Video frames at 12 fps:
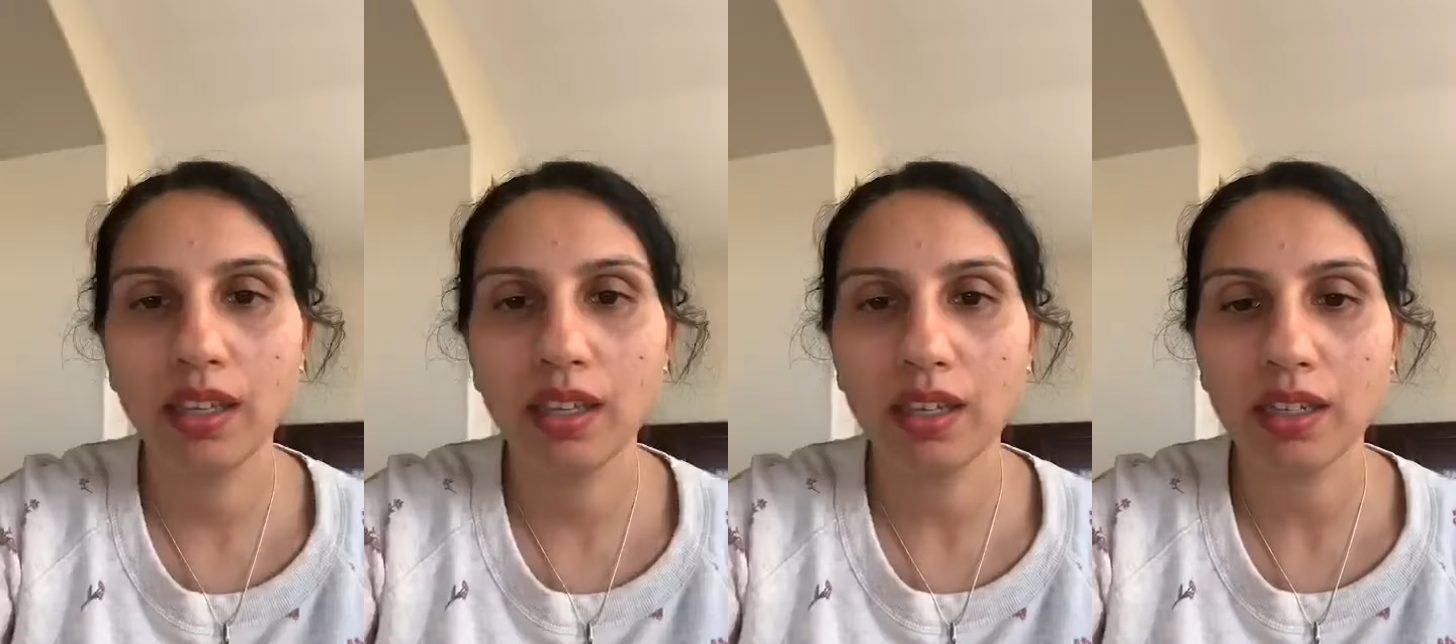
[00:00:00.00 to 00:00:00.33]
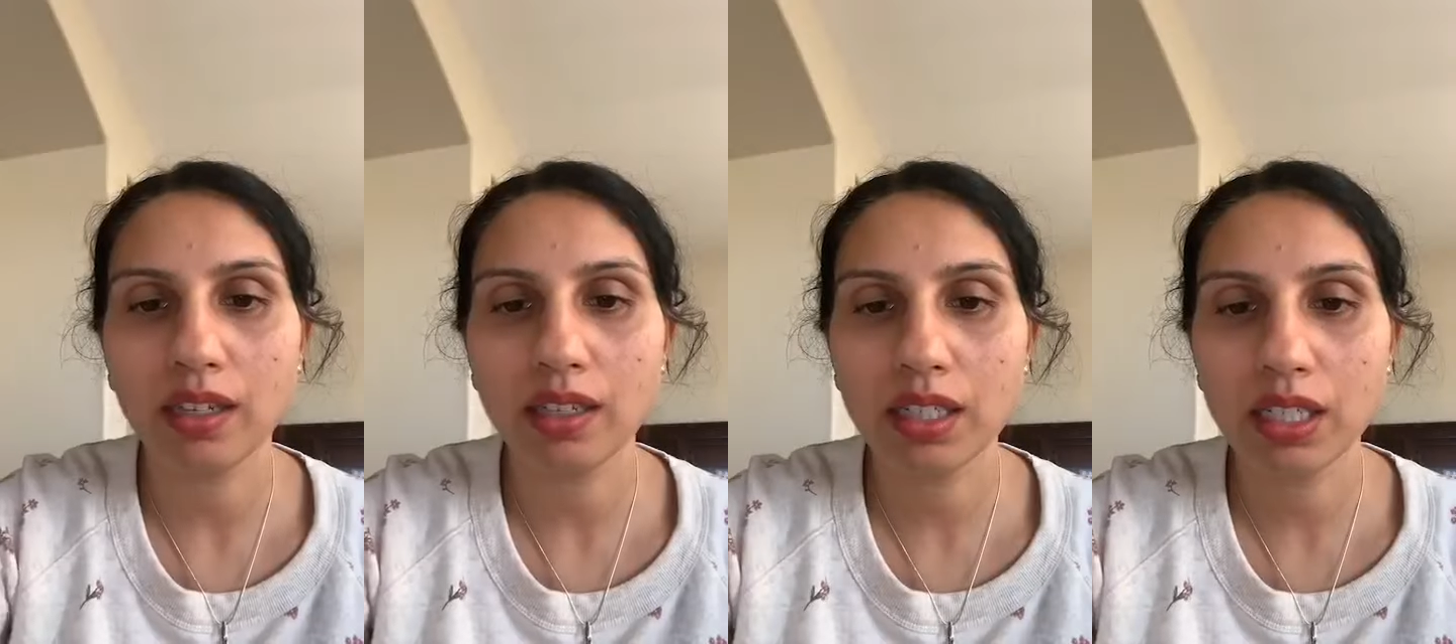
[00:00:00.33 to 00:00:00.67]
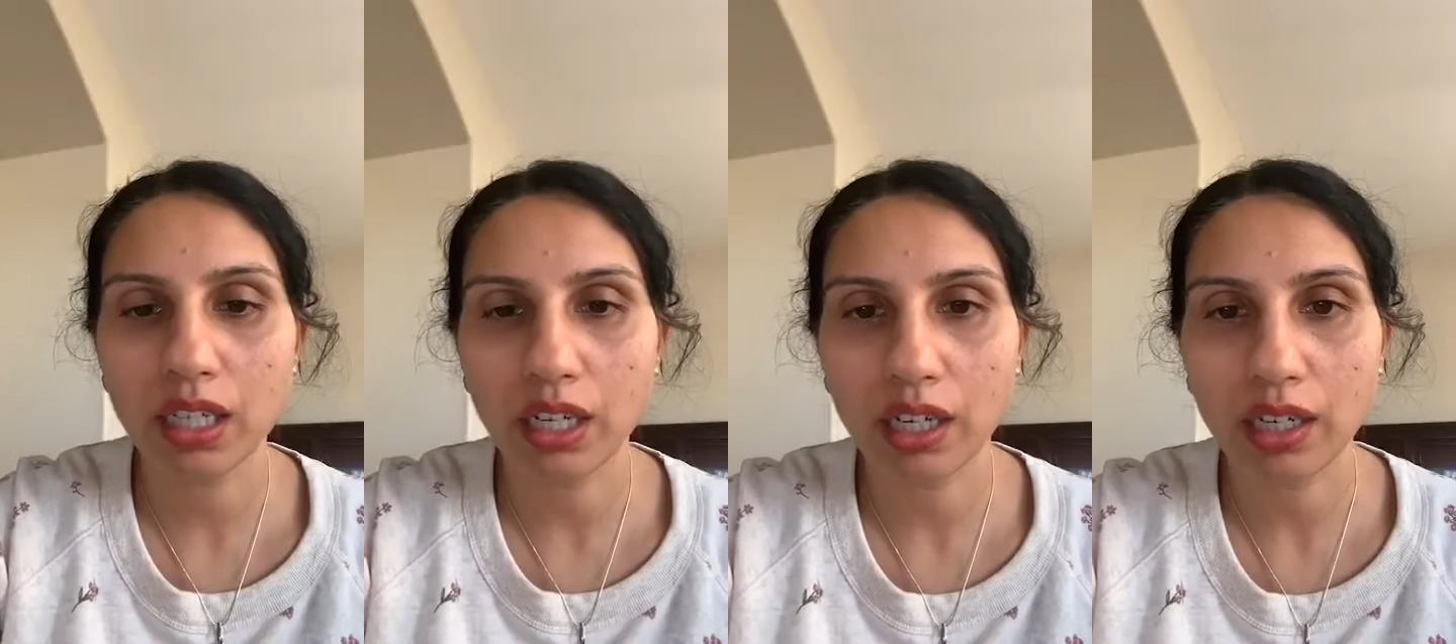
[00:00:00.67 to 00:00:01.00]
and
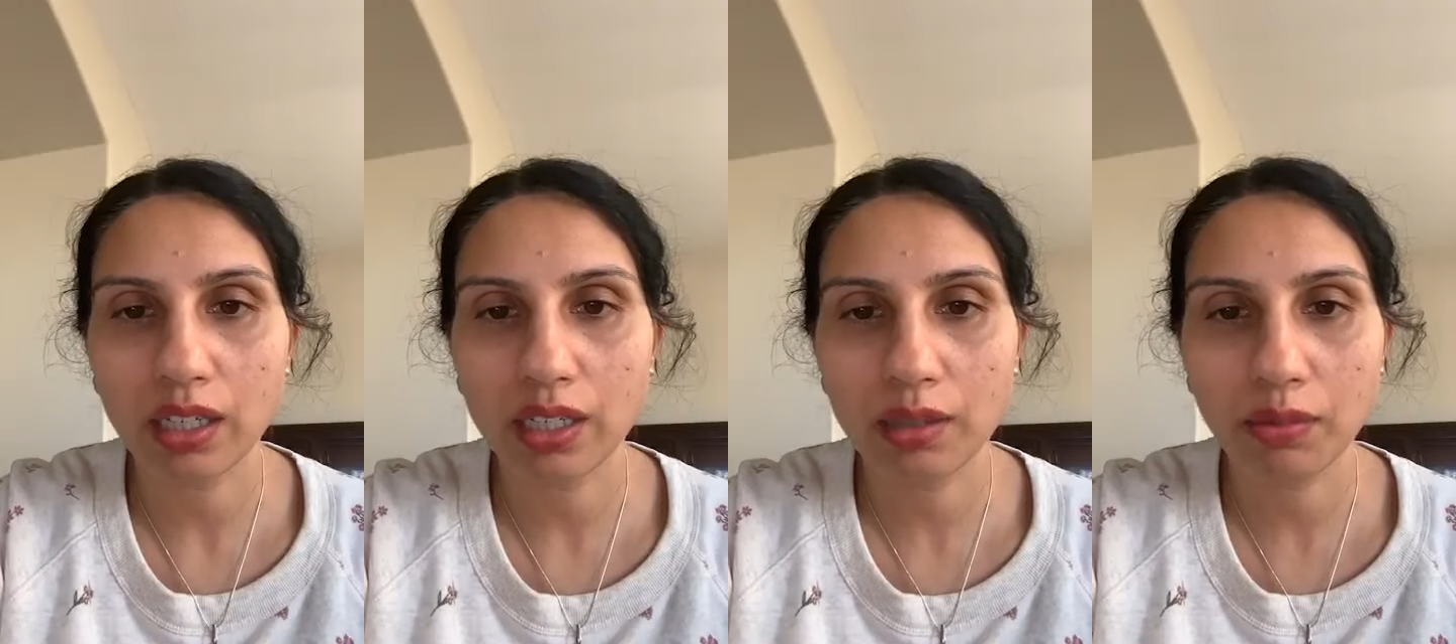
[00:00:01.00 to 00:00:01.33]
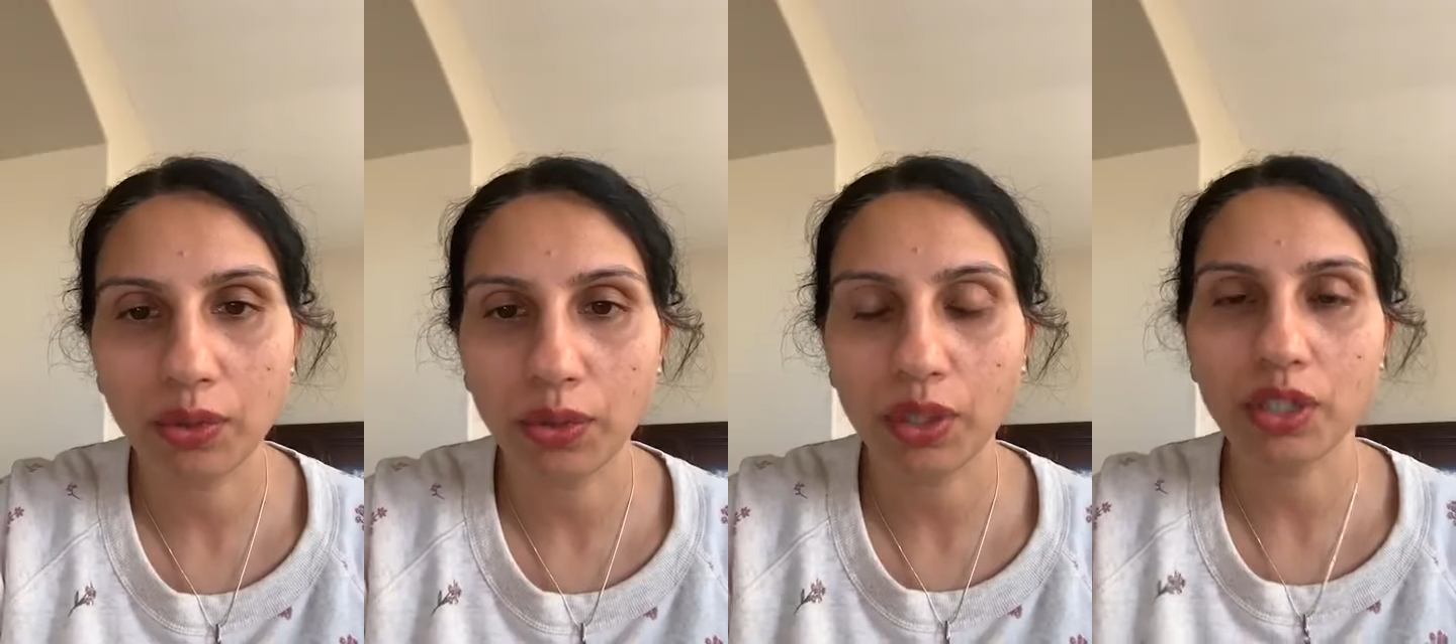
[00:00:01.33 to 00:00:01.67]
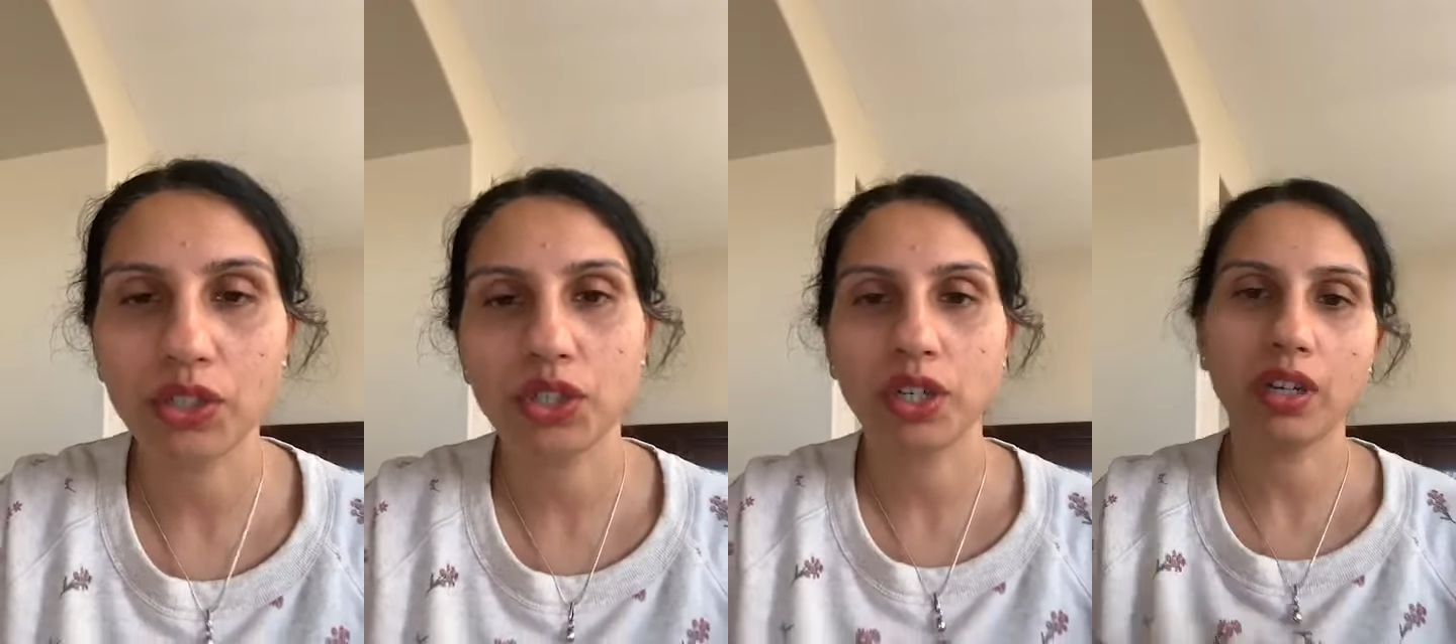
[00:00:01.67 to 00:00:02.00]
I am going to
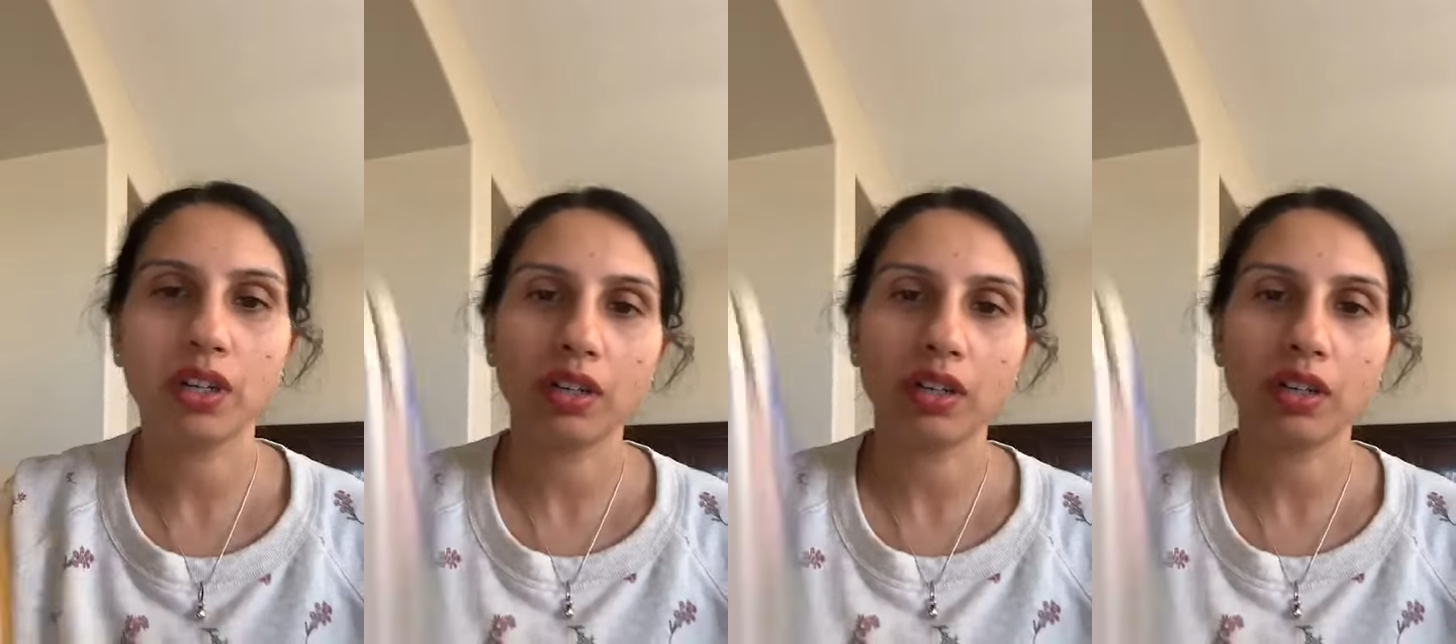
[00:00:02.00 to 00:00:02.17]
share.